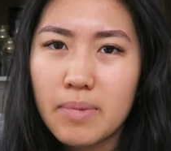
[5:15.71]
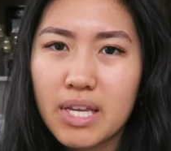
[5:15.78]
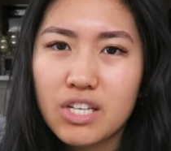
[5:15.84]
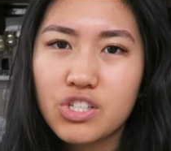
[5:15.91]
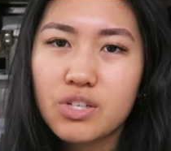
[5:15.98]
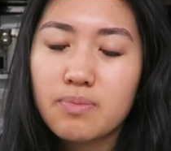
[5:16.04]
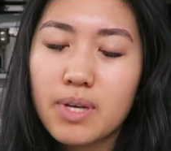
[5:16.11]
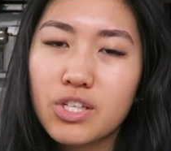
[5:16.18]

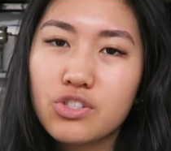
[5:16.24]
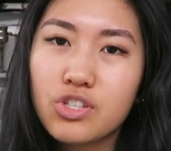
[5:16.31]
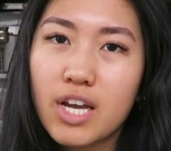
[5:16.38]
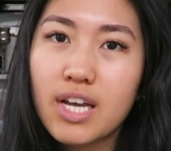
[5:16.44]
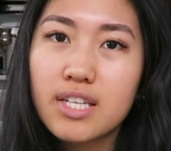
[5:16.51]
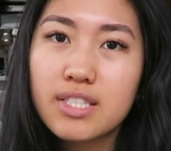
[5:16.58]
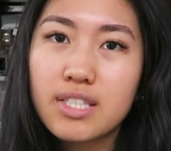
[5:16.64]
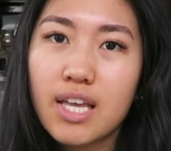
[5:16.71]
managing my
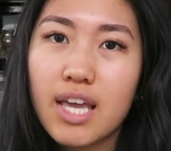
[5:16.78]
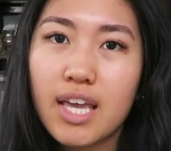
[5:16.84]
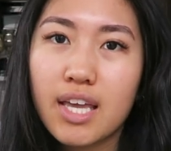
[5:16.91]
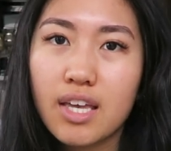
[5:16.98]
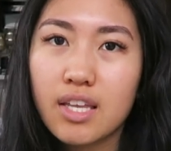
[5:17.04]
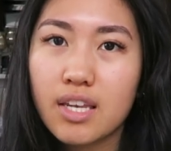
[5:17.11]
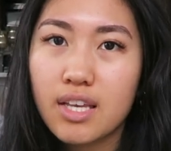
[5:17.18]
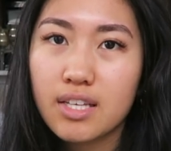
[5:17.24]
stress
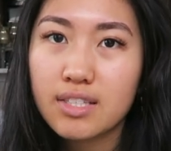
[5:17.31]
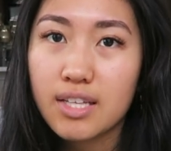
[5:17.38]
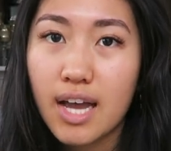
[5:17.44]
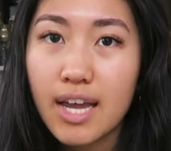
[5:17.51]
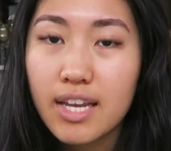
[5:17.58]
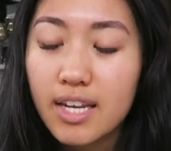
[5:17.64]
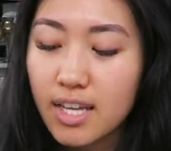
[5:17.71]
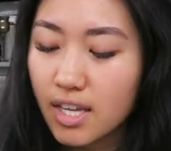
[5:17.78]
and
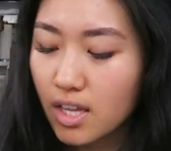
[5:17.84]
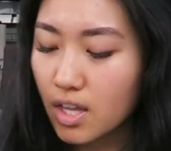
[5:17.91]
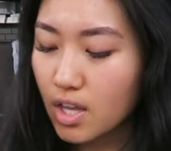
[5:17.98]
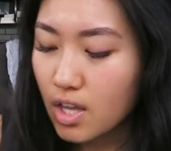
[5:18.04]
anxiety.